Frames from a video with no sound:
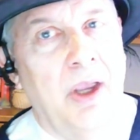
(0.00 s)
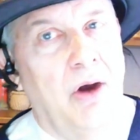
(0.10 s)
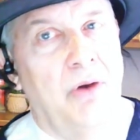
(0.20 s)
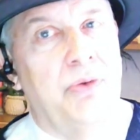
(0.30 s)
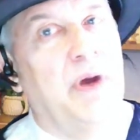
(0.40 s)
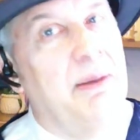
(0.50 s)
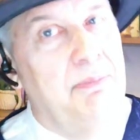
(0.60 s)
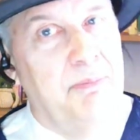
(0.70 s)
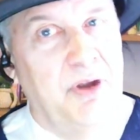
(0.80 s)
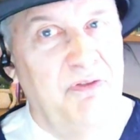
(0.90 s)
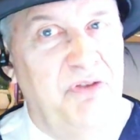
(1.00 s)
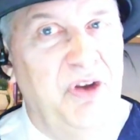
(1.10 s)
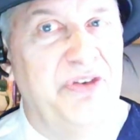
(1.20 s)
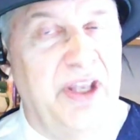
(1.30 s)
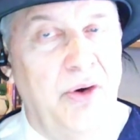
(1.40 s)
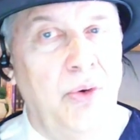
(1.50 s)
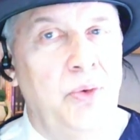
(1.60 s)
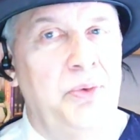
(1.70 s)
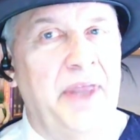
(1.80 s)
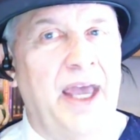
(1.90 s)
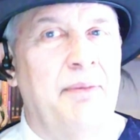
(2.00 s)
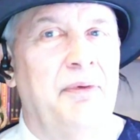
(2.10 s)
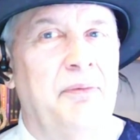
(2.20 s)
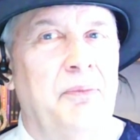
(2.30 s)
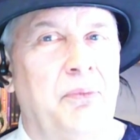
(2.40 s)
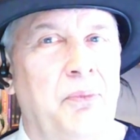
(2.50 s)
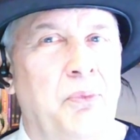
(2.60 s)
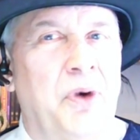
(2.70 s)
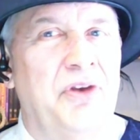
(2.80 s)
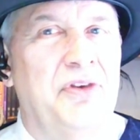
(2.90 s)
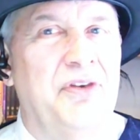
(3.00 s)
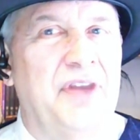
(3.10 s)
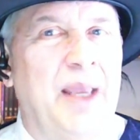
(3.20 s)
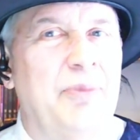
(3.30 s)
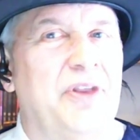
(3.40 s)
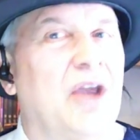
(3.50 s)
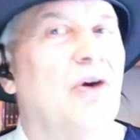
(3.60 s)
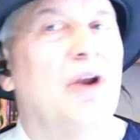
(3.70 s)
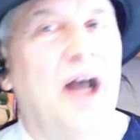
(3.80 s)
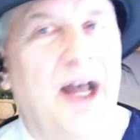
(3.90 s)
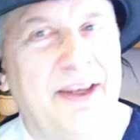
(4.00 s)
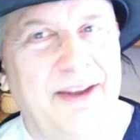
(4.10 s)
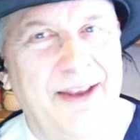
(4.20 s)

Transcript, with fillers: Although I'm confused at who that was the same thing or not.